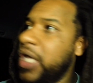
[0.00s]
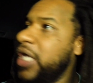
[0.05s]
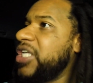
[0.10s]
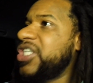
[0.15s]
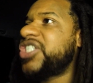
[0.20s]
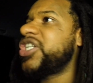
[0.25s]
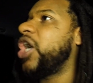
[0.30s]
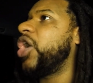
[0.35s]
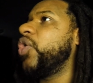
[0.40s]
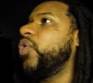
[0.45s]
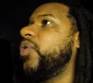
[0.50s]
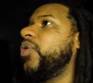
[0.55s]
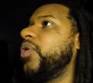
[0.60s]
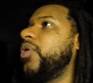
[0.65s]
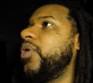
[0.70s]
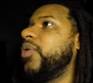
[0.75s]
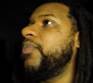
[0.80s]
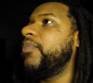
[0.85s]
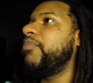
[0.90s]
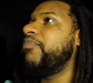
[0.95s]
So,
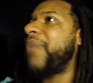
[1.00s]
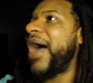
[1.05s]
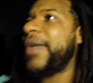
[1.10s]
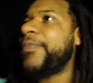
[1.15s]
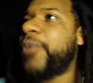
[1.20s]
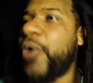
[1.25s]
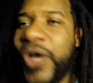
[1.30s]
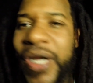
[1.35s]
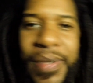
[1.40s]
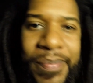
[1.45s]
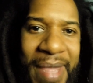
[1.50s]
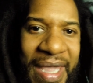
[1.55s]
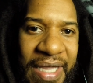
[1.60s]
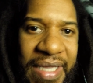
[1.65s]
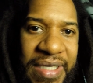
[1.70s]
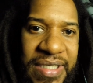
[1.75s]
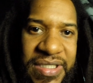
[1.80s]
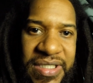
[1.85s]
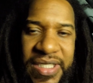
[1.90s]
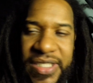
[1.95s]
my point in
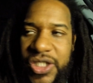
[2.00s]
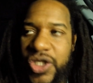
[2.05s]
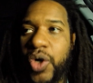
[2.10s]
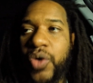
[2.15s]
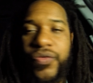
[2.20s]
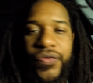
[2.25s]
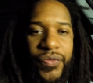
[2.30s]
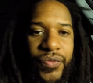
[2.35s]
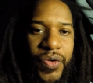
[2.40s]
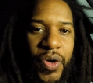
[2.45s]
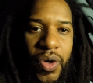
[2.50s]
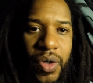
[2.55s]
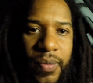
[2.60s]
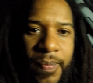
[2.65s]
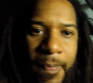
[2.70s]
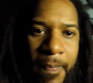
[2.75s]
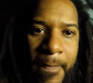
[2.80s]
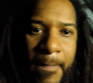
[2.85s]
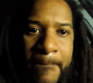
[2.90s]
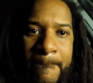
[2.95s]
making is this, overall.
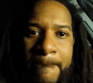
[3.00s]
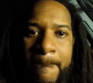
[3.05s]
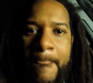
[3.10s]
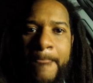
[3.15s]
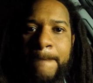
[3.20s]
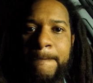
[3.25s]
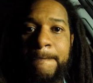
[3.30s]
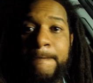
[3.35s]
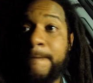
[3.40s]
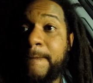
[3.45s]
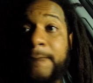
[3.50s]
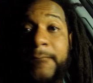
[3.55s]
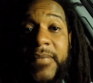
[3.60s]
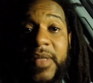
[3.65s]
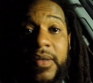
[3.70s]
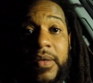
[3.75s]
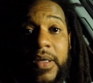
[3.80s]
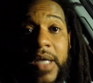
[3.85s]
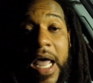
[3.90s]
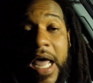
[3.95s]

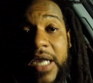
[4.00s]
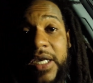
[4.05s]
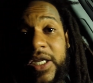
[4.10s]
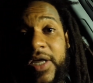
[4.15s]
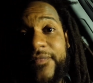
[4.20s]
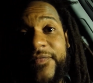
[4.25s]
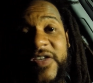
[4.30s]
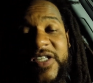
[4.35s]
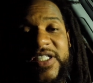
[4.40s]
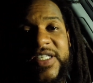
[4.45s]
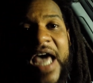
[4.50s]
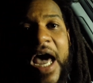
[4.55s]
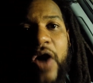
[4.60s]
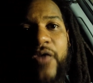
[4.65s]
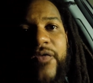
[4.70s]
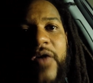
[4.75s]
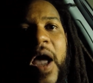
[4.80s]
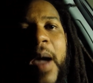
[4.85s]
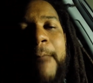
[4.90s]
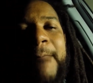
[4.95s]
I love the
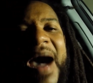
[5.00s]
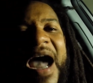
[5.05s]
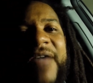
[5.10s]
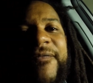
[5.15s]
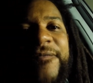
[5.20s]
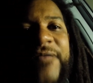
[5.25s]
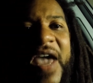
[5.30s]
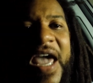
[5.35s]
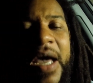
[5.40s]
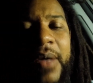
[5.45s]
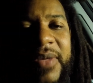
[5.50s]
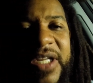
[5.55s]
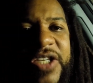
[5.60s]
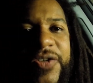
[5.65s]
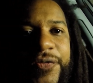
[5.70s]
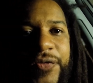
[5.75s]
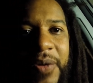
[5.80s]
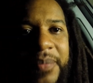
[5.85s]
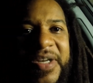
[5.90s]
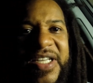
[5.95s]
South. My family's
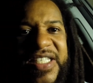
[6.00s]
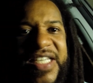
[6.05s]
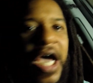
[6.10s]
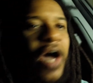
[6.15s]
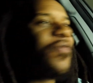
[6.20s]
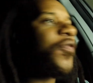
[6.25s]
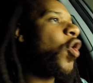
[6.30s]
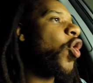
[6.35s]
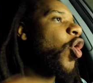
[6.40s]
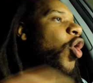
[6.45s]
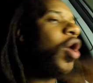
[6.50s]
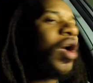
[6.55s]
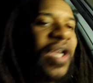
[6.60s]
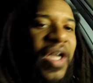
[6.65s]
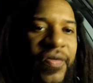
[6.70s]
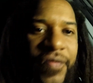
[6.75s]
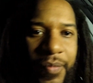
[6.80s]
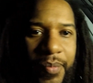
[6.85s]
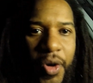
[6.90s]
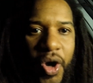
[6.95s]
from the South. All
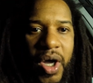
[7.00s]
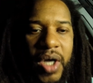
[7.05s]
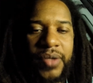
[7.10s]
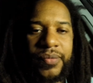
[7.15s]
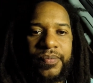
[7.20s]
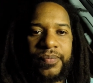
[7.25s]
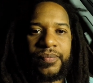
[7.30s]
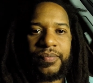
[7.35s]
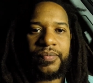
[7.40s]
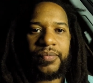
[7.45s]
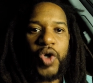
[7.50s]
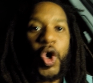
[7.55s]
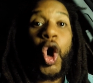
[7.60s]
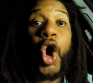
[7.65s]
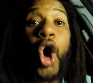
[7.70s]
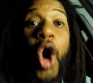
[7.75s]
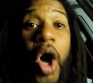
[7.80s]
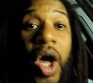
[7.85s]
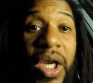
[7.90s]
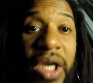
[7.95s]
of them are.
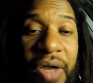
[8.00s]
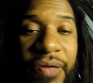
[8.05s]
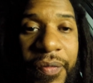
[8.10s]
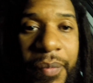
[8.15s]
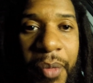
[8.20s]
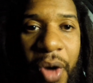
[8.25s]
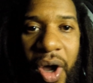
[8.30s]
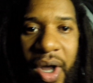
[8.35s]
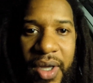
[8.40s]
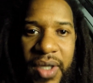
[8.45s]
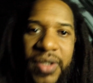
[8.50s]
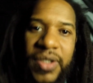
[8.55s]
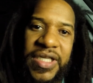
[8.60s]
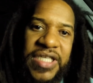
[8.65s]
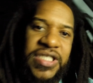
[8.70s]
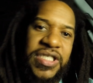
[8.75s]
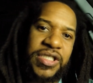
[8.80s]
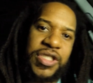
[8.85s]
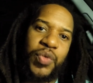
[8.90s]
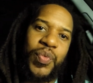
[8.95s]

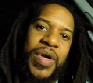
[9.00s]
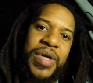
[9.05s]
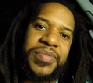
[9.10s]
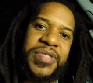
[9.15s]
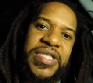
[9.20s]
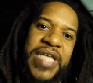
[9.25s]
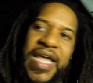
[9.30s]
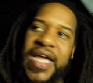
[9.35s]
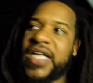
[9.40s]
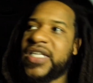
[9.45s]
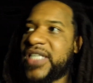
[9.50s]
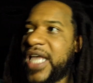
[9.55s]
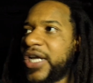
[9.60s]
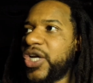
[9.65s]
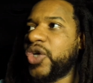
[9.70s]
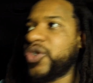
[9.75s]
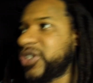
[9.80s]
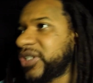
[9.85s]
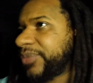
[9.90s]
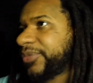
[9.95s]
Listen to what I'm saying, because I
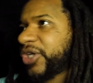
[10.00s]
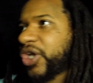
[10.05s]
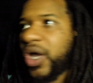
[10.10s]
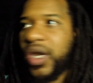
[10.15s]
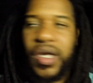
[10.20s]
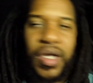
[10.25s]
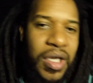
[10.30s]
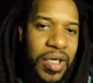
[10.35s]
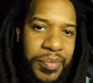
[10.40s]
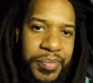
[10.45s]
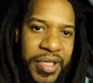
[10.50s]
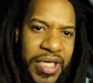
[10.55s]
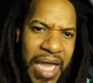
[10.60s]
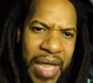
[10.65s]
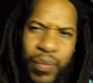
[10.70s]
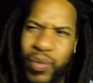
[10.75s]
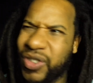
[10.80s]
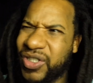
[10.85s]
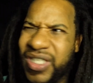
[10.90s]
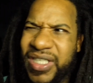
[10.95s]
know some of y'all are going to be
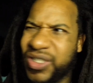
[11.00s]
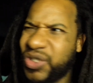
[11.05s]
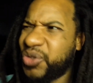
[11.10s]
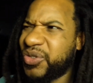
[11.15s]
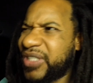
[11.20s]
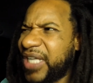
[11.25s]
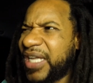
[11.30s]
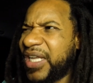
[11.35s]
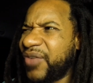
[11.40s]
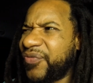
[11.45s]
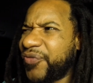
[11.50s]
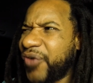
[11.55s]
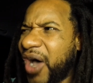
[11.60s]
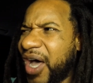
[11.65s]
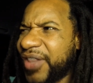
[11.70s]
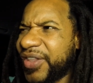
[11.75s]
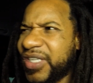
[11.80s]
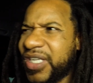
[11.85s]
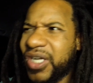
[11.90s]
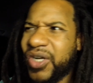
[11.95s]
like, well, didn't you say your
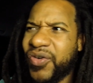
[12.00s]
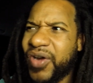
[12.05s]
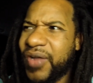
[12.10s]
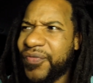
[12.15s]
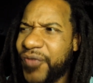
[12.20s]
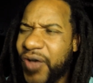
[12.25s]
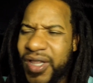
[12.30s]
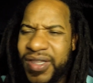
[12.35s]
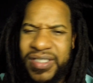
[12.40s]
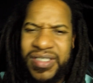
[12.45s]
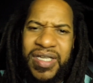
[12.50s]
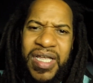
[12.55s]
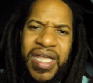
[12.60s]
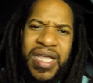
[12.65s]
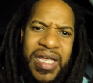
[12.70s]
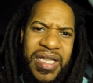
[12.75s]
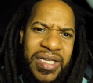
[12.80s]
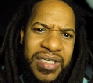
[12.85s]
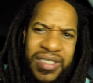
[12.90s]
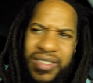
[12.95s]
father and your grandfather, and,
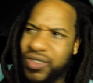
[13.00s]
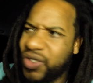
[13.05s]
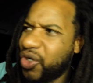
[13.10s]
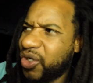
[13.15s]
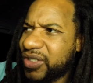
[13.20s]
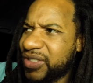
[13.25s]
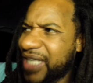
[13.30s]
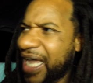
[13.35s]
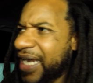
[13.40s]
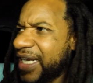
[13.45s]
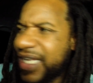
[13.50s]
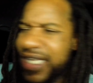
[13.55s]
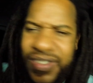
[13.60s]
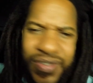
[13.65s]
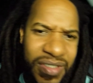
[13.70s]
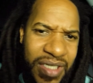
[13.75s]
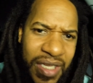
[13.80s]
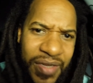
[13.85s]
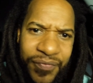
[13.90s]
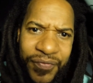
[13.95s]
you know, decided
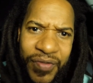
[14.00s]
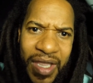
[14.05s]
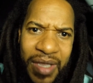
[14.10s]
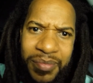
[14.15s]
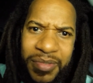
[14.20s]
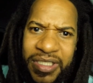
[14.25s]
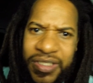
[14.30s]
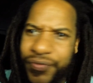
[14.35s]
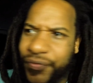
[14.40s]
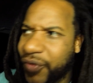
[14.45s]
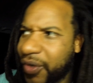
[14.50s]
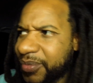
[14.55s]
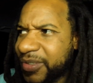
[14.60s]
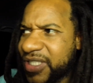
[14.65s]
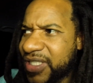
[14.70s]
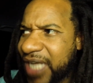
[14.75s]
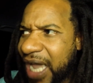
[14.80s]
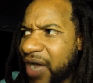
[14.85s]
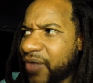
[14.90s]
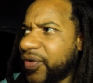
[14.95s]
his family is from the
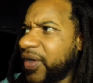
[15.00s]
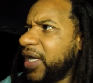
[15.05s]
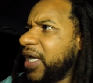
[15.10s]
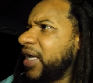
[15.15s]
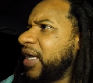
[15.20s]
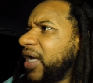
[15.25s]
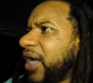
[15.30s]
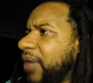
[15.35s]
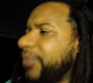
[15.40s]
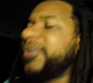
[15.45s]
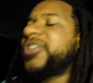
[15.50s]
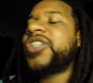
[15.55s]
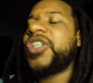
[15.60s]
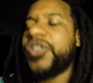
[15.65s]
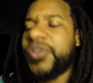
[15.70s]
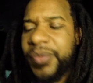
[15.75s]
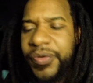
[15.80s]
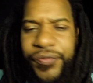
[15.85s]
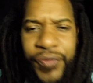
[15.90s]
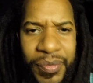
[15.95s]
South?
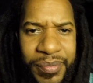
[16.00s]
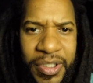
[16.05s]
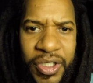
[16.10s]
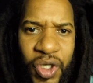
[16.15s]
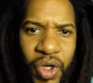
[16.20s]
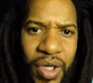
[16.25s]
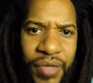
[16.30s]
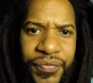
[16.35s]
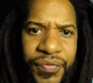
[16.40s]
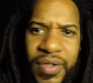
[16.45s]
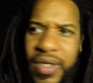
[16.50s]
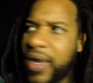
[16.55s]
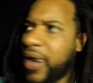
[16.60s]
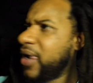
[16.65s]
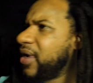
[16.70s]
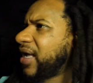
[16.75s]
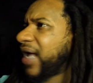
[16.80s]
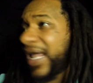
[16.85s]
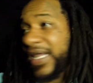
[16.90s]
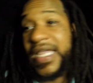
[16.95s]
From the North?
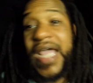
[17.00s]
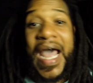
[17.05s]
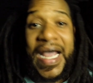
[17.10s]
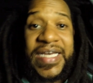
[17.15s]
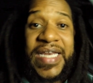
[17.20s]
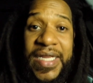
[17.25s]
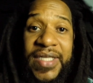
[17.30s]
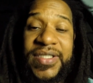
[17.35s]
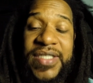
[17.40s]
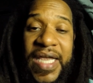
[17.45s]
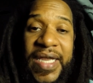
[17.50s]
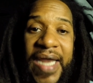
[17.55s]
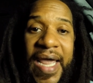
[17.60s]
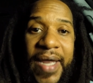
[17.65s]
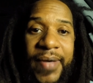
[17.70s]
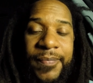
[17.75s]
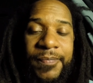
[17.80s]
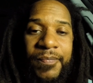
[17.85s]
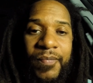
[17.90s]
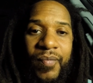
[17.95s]
Yeah, I did say
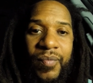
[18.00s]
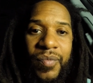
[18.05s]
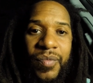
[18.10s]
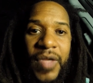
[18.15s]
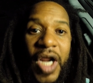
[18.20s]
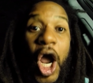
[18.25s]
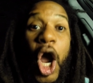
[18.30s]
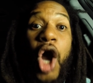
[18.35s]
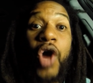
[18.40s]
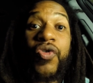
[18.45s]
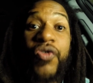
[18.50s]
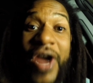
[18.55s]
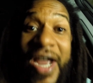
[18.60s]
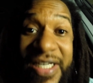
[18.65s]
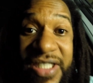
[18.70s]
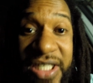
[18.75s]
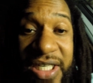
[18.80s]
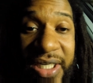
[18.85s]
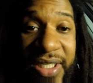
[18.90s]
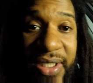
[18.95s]
that.
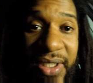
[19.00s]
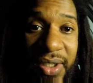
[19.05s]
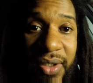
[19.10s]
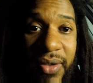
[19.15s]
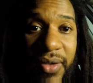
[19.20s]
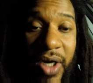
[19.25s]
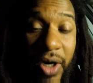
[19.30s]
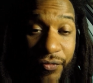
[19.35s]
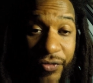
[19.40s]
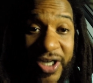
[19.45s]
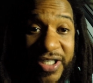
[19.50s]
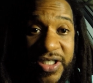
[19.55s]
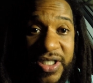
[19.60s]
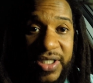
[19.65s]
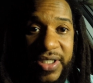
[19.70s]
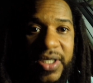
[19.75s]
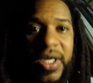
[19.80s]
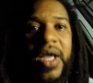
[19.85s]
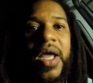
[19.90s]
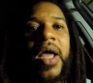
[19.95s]
Originally,
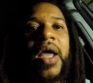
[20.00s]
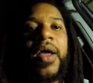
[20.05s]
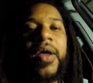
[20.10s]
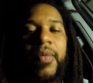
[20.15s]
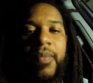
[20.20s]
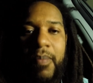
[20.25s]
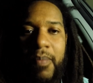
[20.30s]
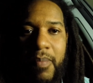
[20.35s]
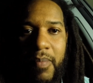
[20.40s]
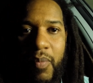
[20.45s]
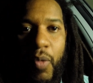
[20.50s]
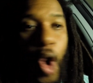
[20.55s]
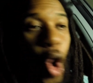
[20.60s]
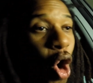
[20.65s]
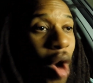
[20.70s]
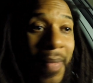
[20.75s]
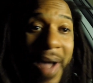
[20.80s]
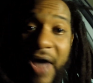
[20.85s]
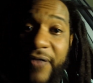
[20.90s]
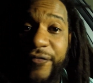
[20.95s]

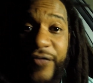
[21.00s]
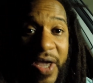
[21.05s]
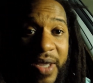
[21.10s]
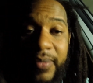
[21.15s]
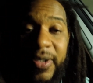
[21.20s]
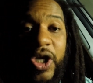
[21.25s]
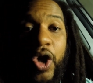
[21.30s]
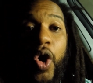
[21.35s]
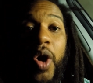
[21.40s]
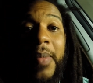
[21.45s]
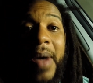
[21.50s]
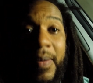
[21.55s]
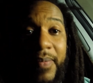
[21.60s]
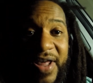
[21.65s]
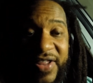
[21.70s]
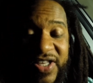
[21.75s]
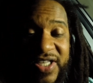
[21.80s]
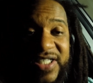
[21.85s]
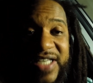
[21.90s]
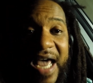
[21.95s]
all my family on my
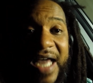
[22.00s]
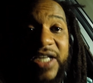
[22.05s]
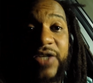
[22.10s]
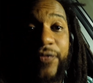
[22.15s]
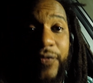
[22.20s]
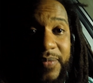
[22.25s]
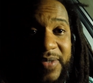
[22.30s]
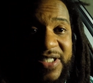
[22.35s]
mother's side is from